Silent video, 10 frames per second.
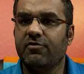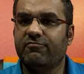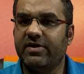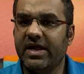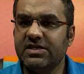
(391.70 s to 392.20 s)

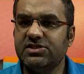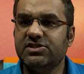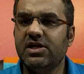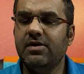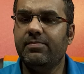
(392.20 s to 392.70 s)

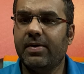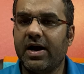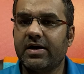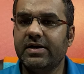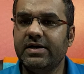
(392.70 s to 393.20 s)
Financial
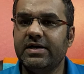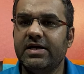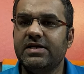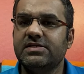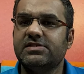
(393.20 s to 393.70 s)
market
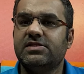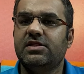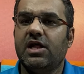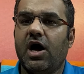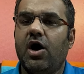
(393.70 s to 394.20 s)
is
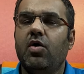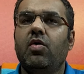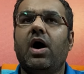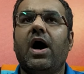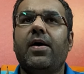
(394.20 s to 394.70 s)

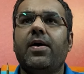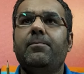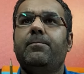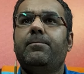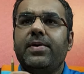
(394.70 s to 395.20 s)
now
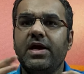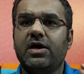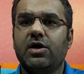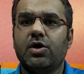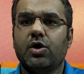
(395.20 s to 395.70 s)
a big
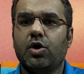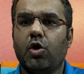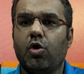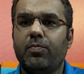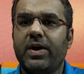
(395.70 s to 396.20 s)

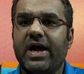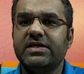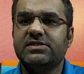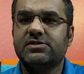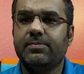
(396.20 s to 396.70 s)

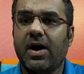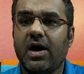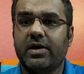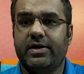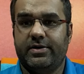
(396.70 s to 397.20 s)
globalized
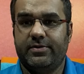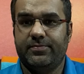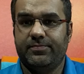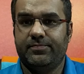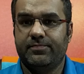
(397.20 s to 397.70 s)
market.
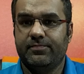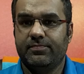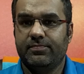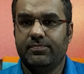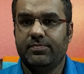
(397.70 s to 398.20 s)

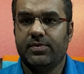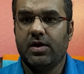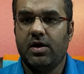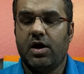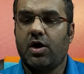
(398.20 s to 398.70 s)

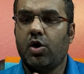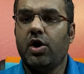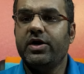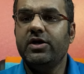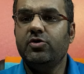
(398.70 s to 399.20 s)

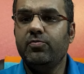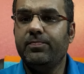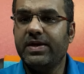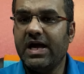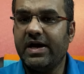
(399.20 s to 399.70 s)
According to
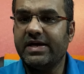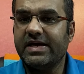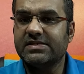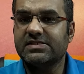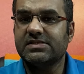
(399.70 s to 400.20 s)

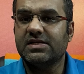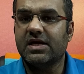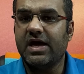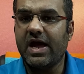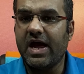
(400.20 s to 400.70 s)
BIS
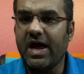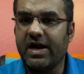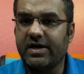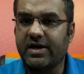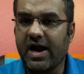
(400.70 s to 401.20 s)

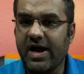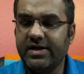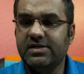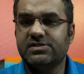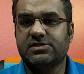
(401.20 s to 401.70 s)

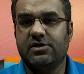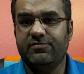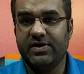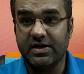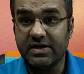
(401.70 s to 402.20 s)
triennial
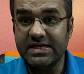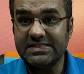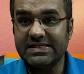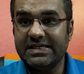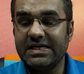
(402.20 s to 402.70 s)
survey
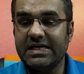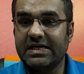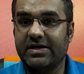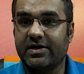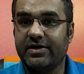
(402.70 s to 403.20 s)
recently
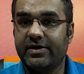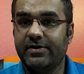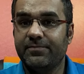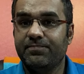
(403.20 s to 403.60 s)
conducted,